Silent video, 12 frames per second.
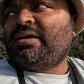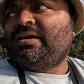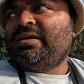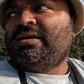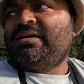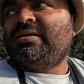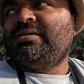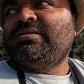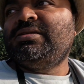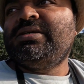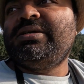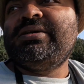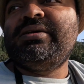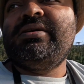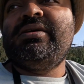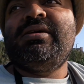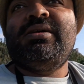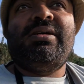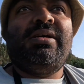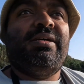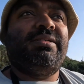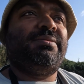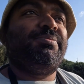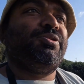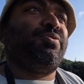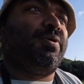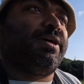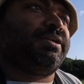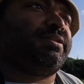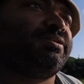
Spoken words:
and yeah, it's a bit quiet